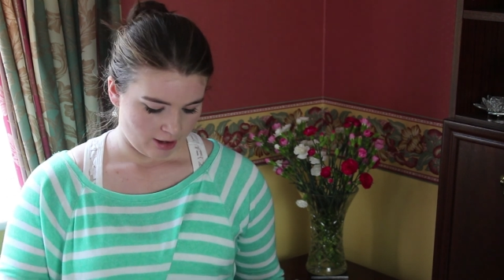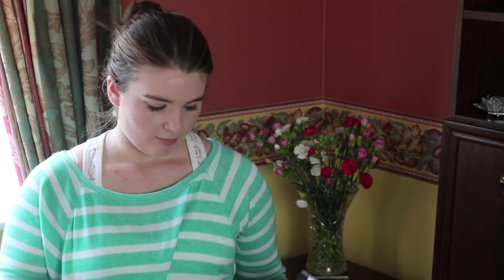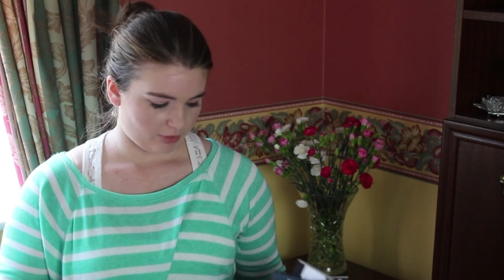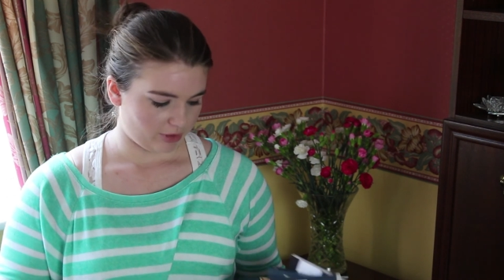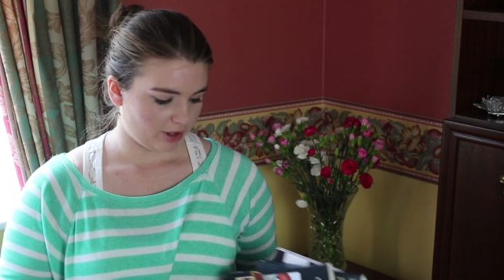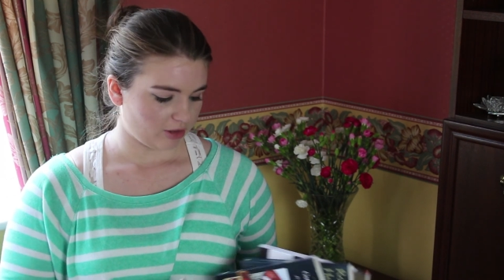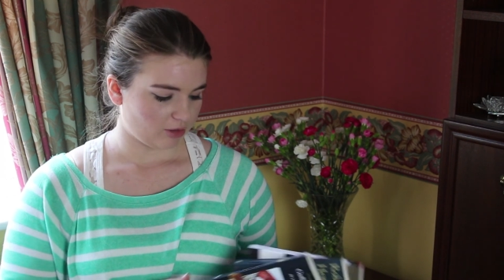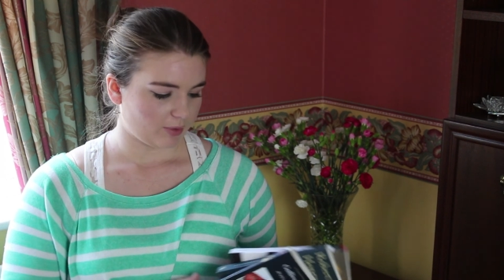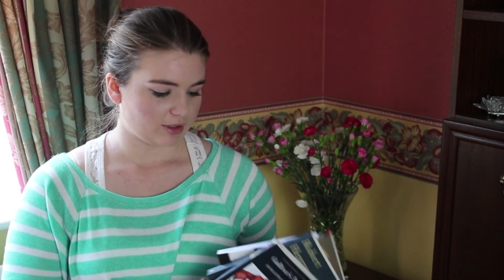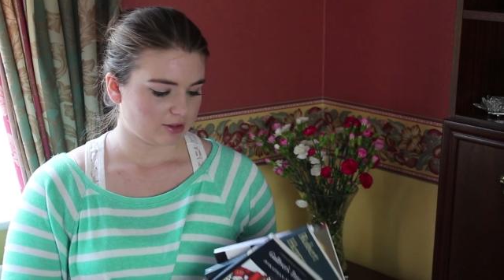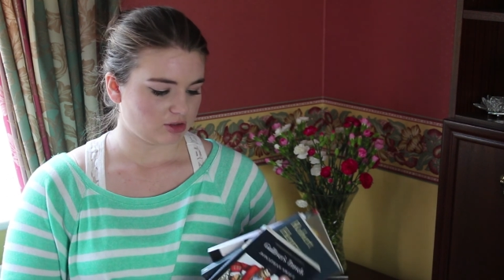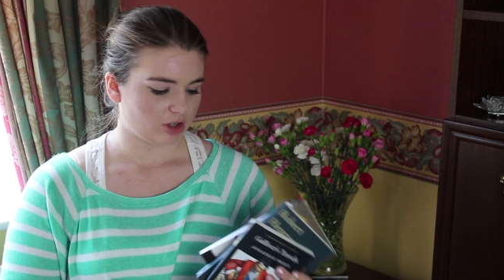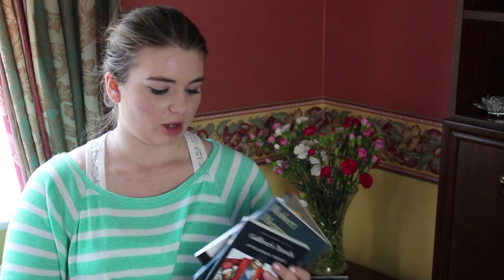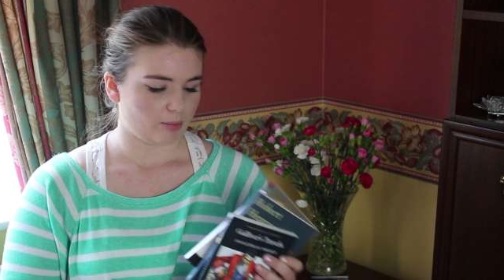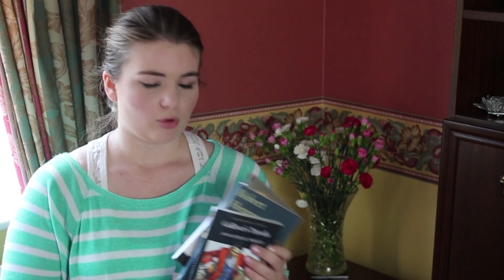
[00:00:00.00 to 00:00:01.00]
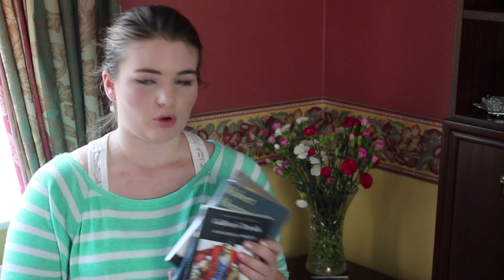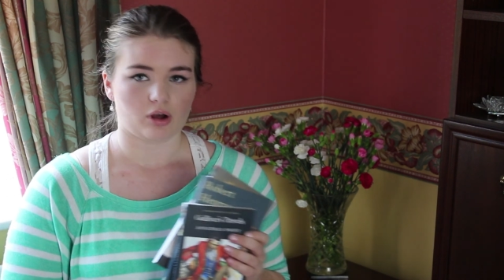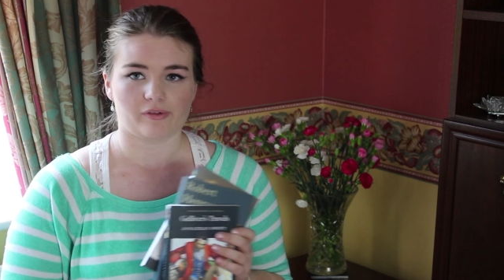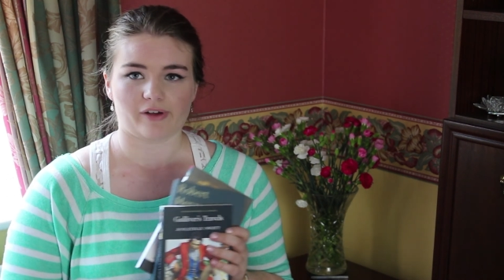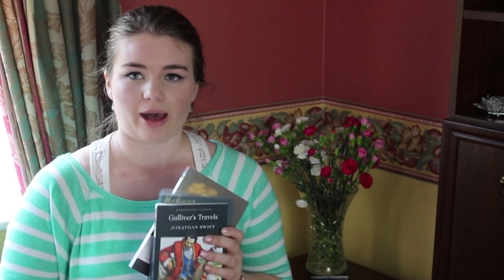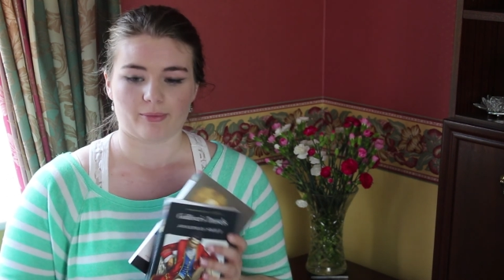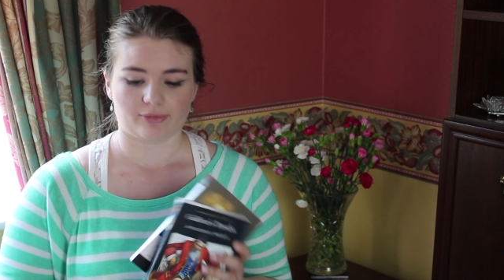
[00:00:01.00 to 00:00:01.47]
But the other ones I bought
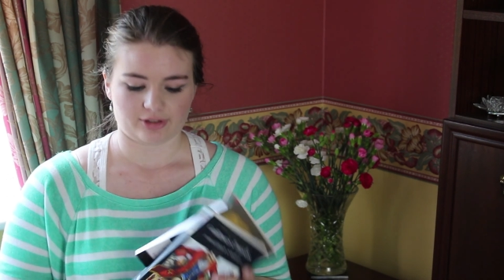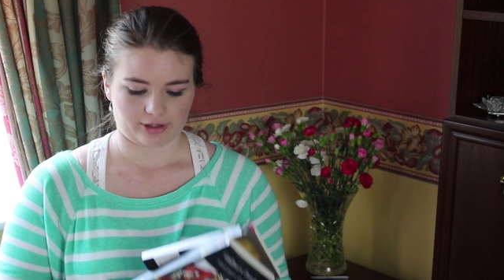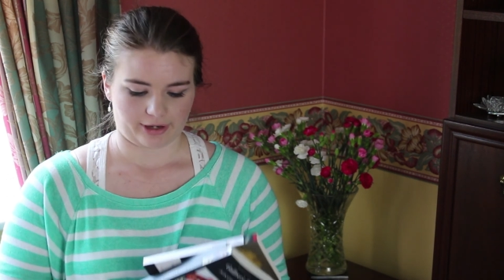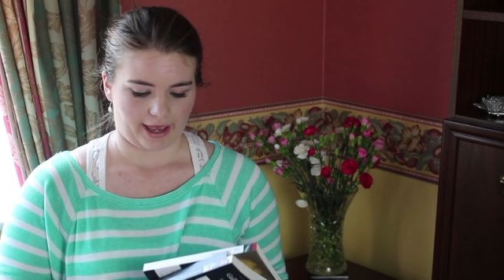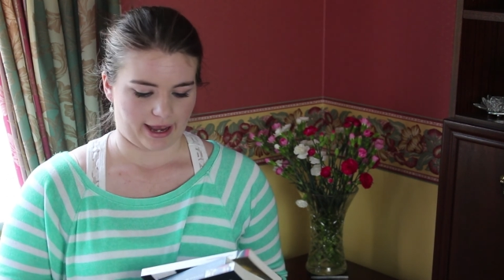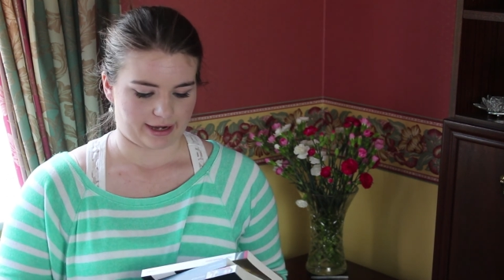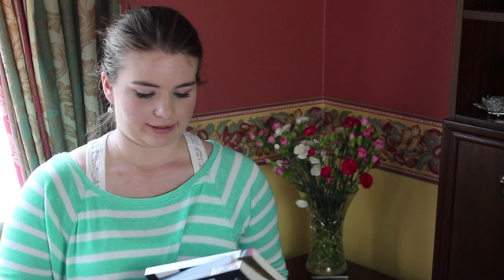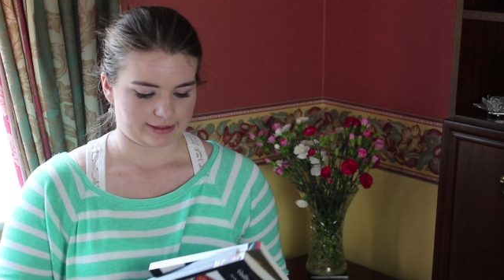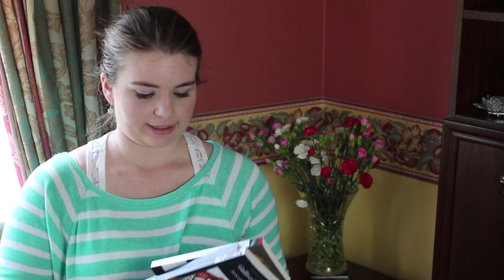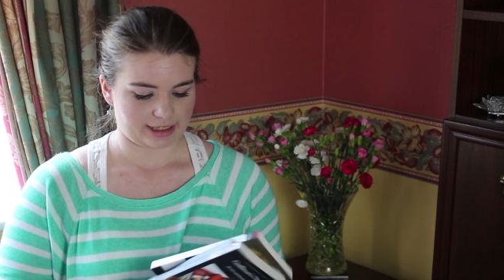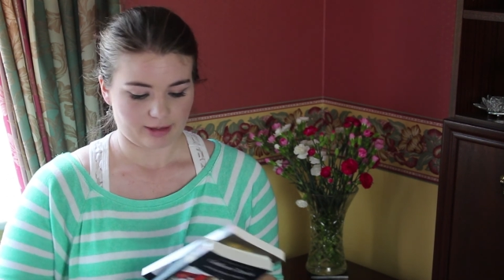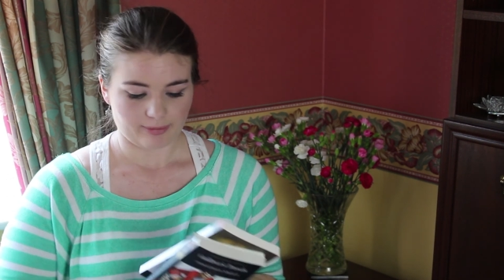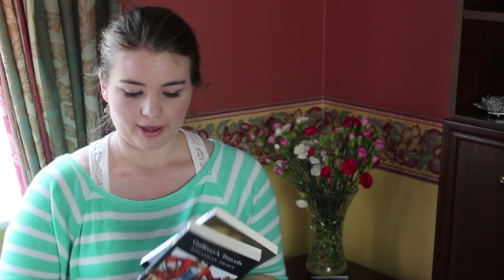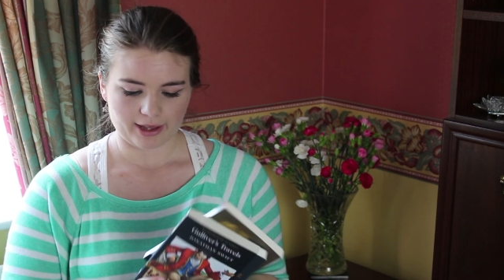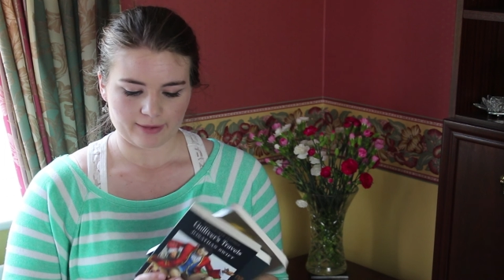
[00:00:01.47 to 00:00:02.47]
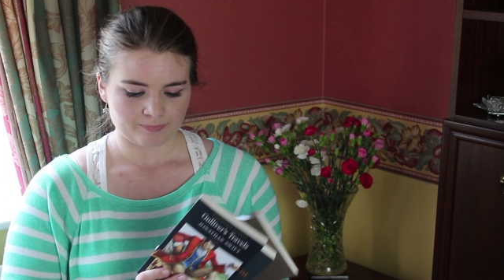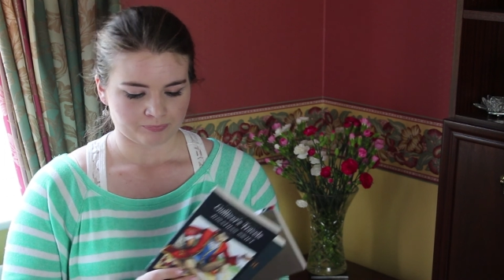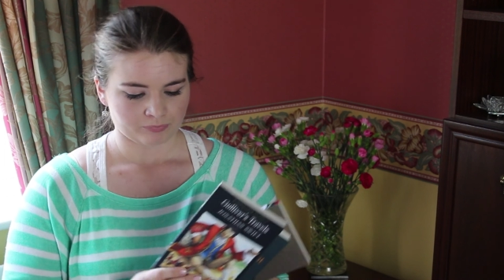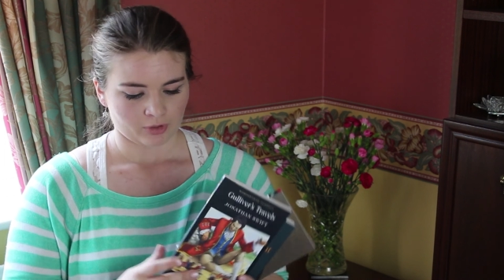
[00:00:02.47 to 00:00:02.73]
off Amazon and eBay.